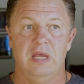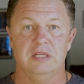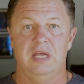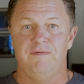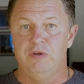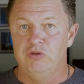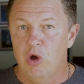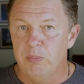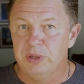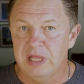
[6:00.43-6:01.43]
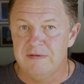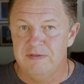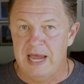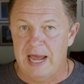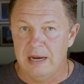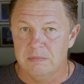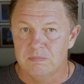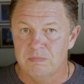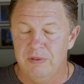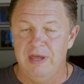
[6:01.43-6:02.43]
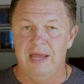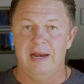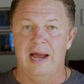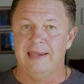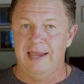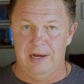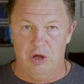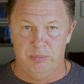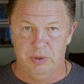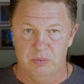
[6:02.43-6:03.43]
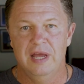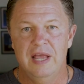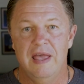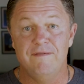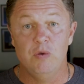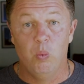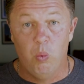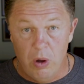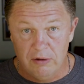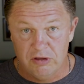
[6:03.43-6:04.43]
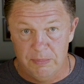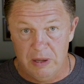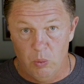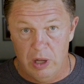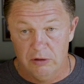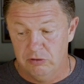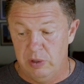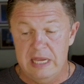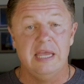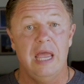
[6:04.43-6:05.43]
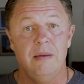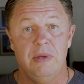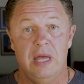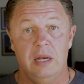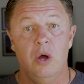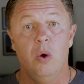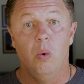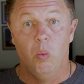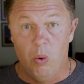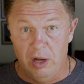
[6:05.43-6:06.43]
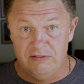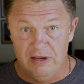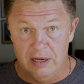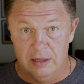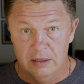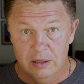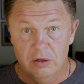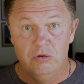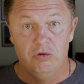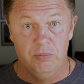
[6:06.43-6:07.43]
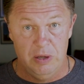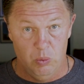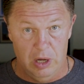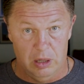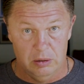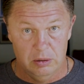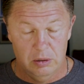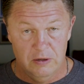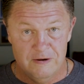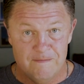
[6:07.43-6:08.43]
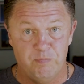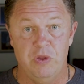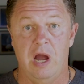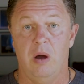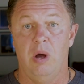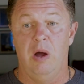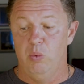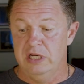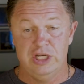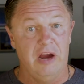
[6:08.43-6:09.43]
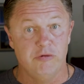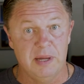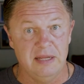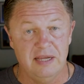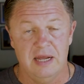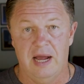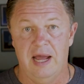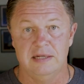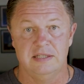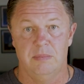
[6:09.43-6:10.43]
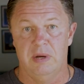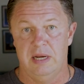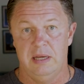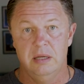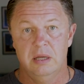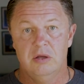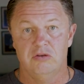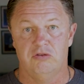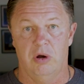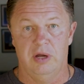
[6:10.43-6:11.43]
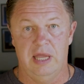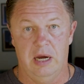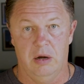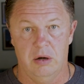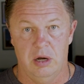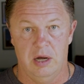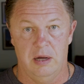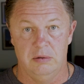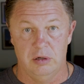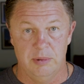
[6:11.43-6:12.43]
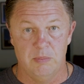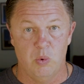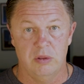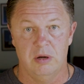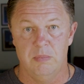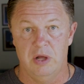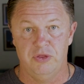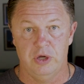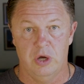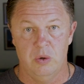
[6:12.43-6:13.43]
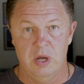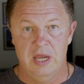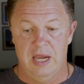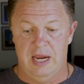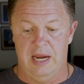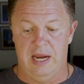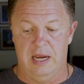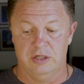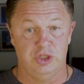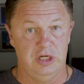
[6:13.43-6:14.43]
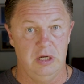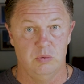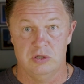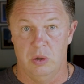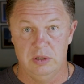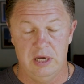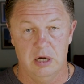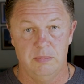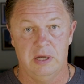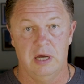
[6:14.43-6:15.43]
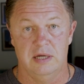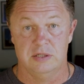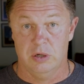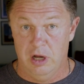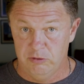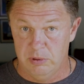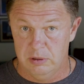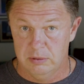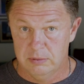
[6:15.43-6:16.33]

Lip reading: If you don't believe that, then I can't help you. If you want to be well, so he came in wanting to be well. Now, I wish everybody did. I had somebody start care a little bit more than a month ago, and she was only here because her husband